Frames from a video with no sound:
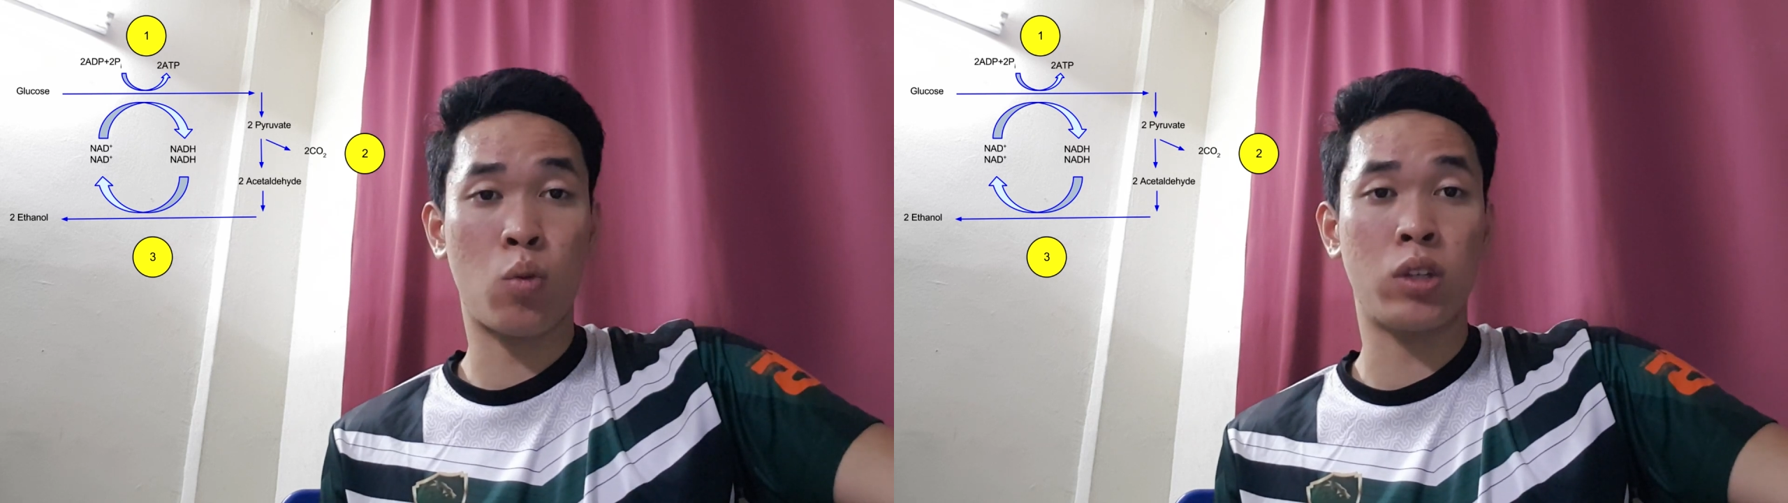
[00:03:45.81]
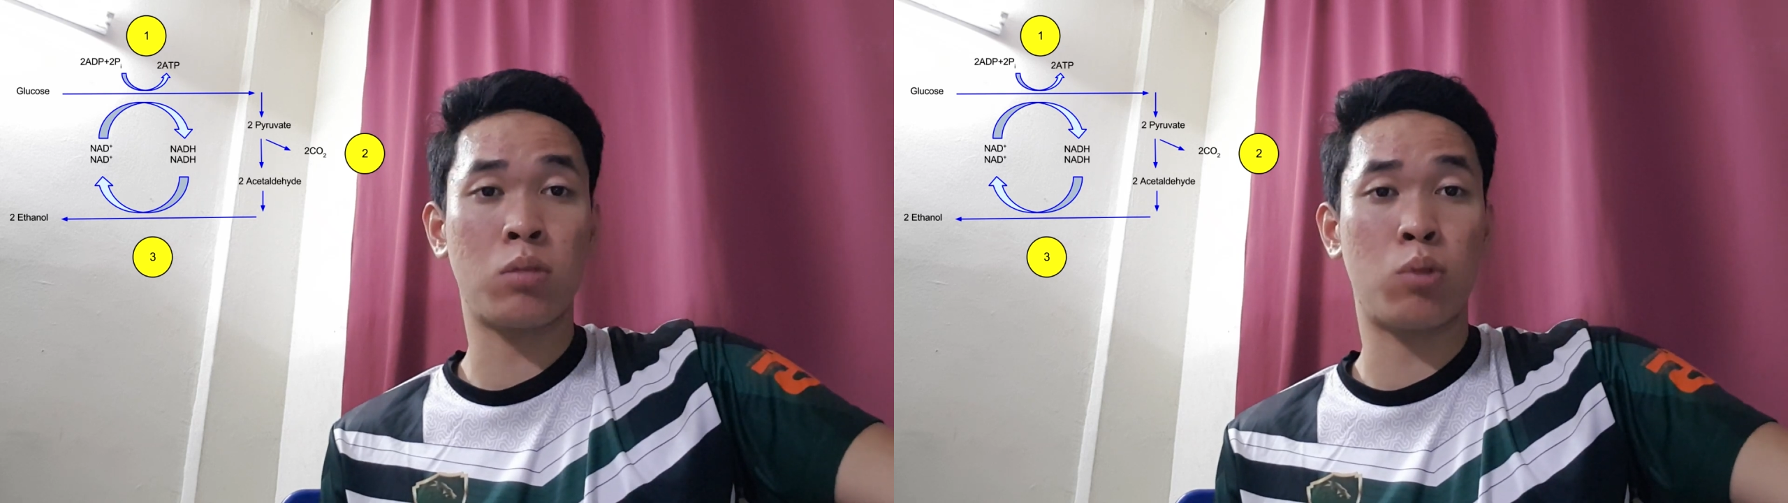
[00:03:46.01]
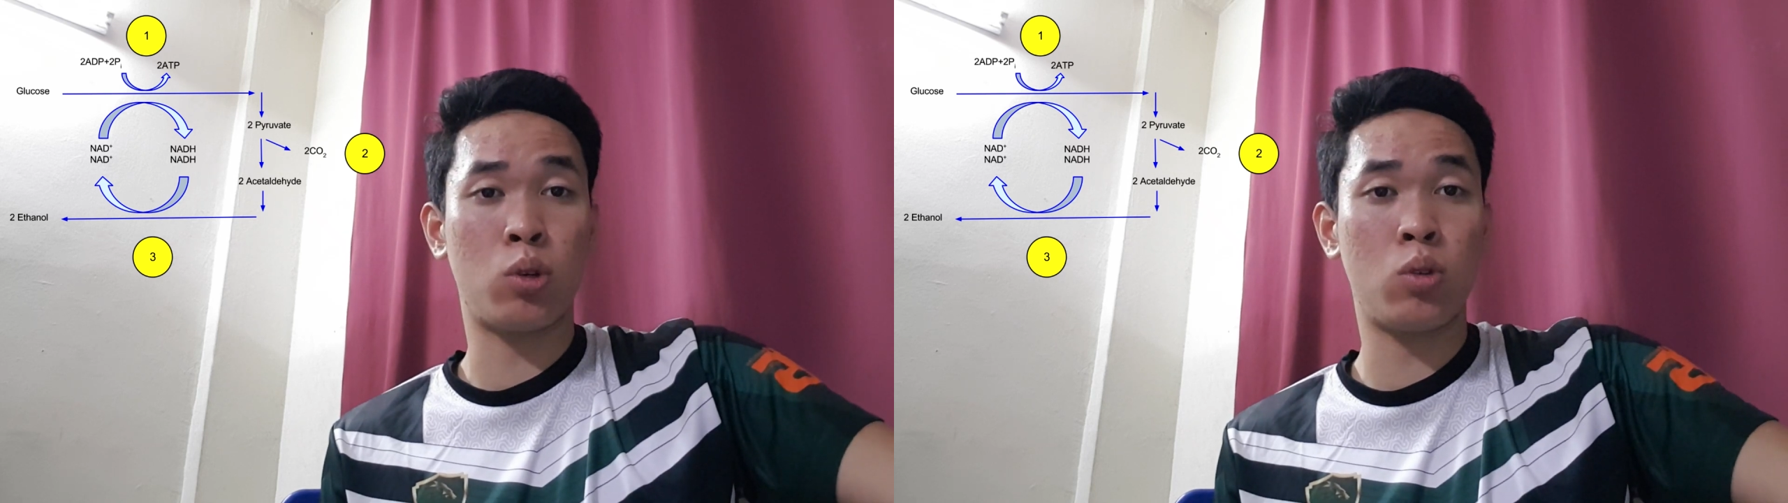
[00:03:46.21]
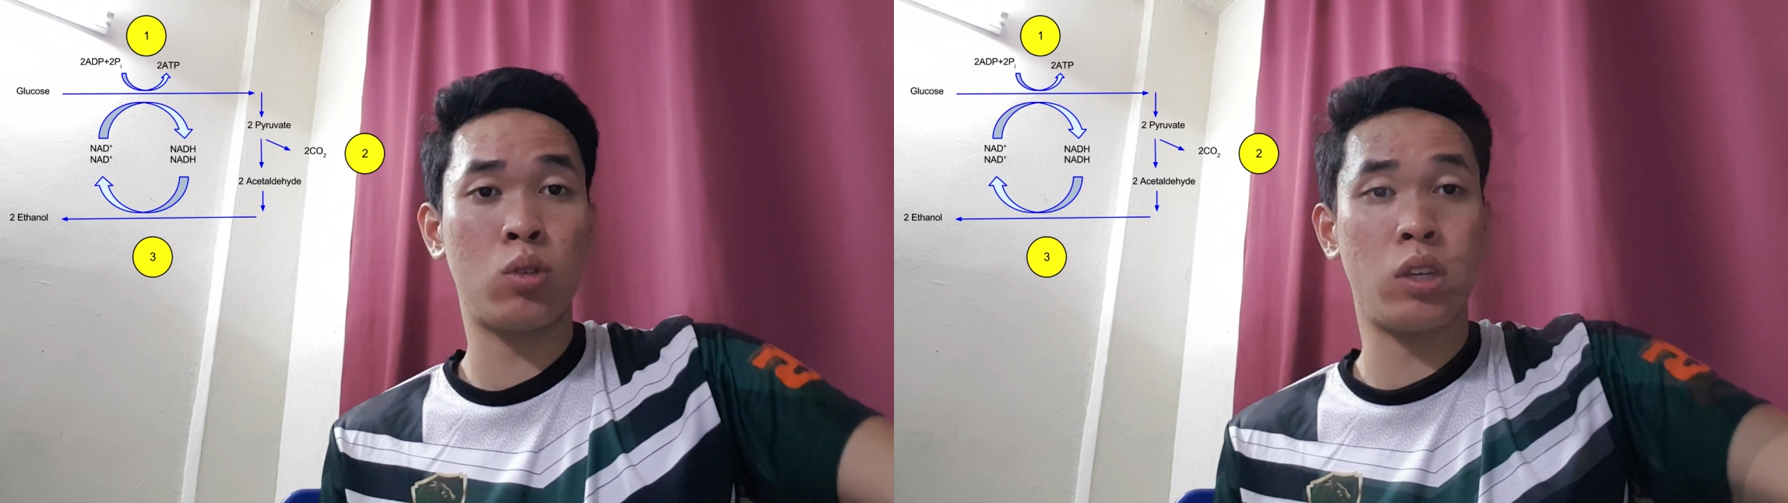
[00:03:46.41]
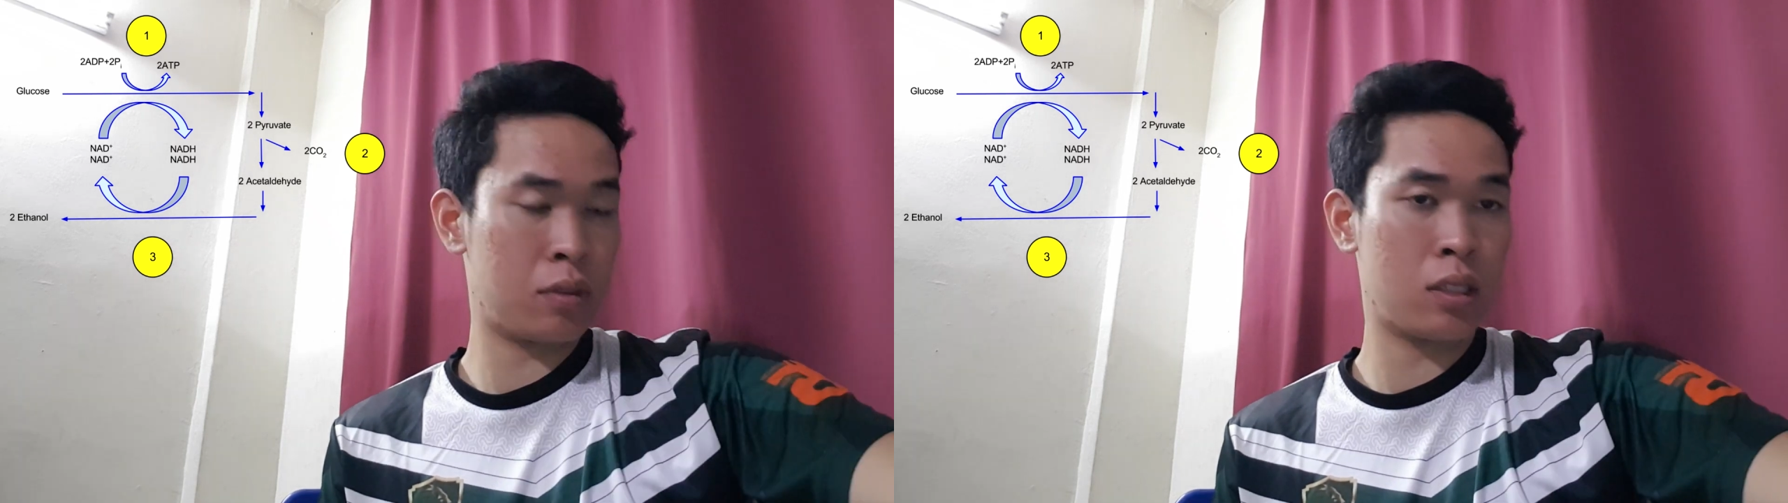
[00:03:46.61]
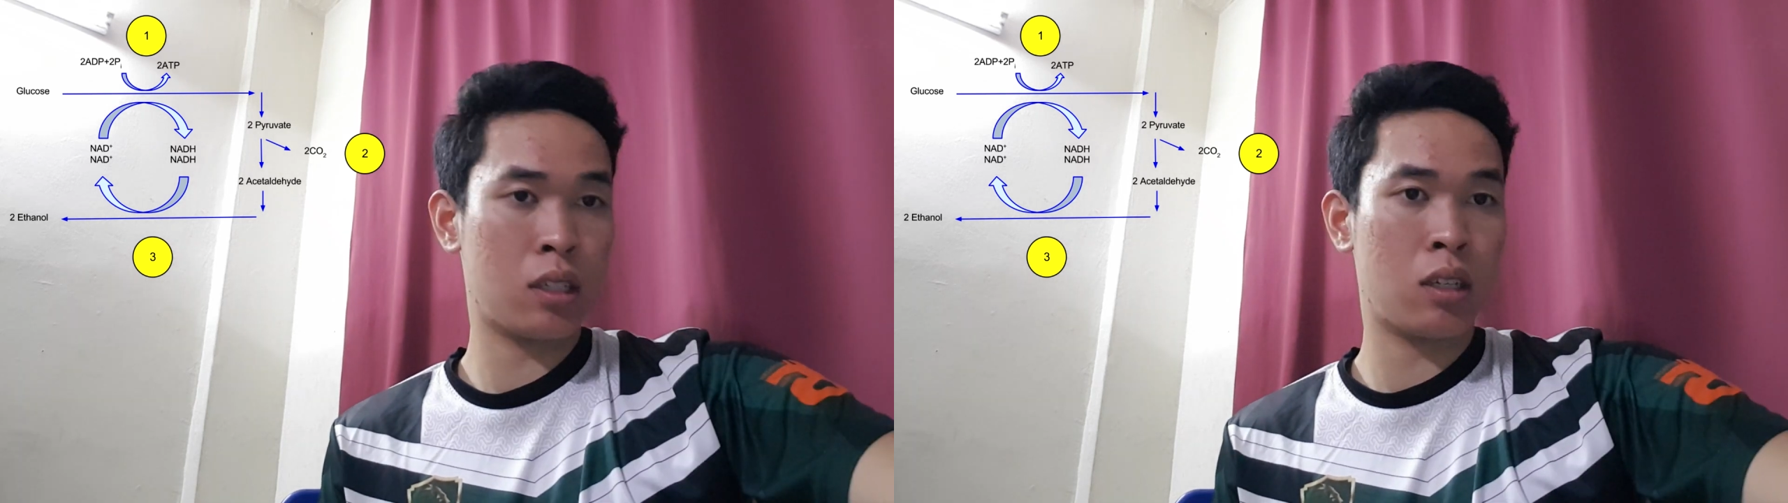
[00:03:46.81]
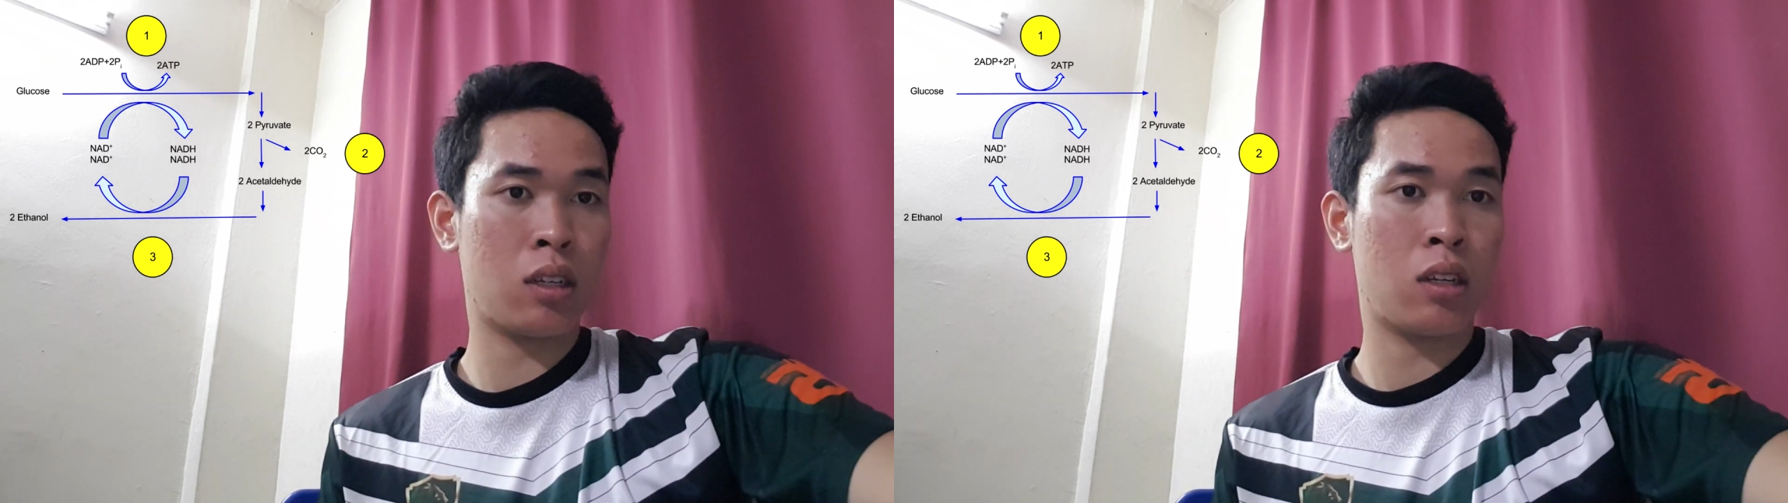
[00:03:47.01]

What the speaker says: which produce ethanol?